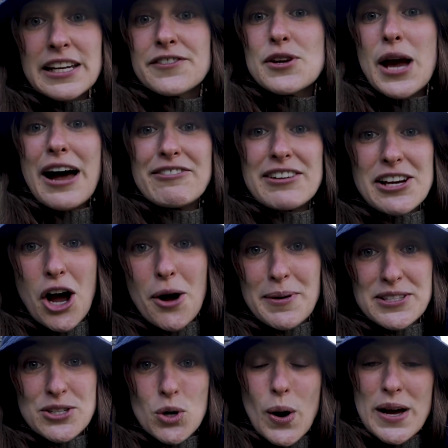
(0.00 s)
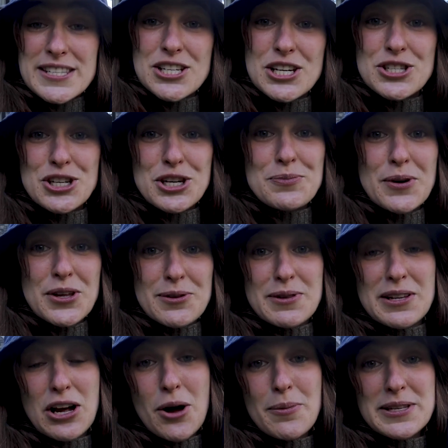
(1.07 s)
And if you have any comments or questions, you can put them in
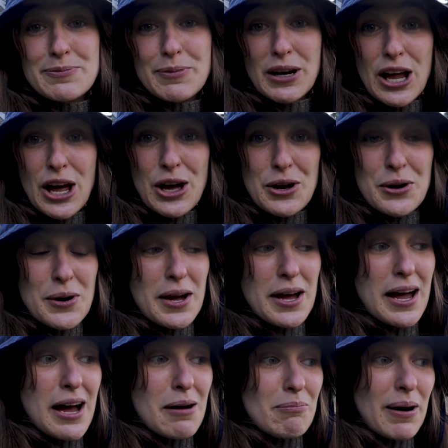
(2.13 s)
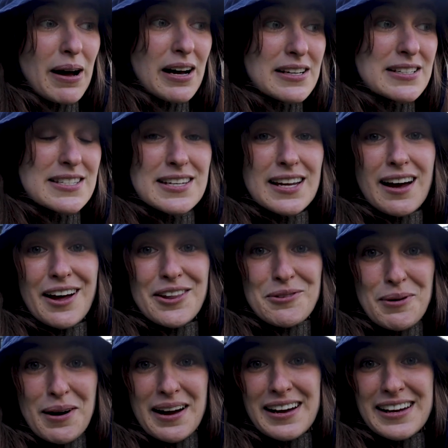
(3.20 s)
the comments below. But
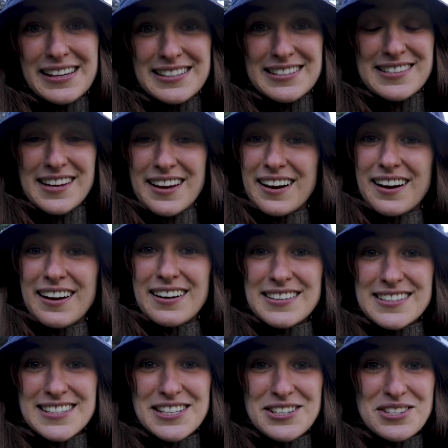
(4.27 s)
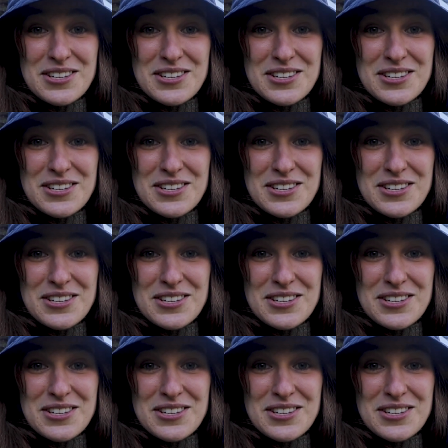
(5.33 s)
otherwise, I'll see you